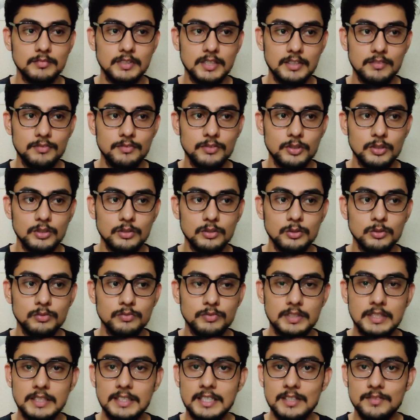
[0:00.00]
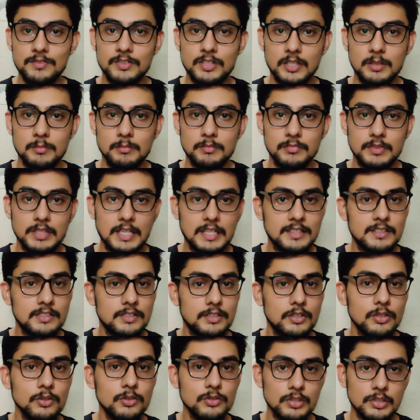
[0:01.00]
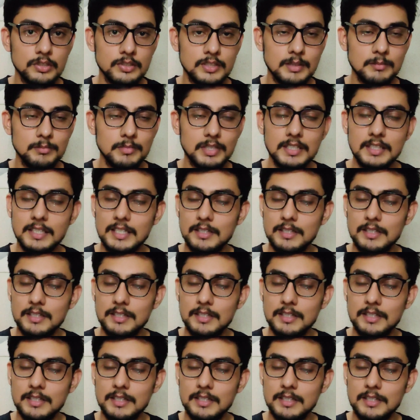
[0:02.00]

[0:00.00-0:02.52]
if you will give some excuse or something,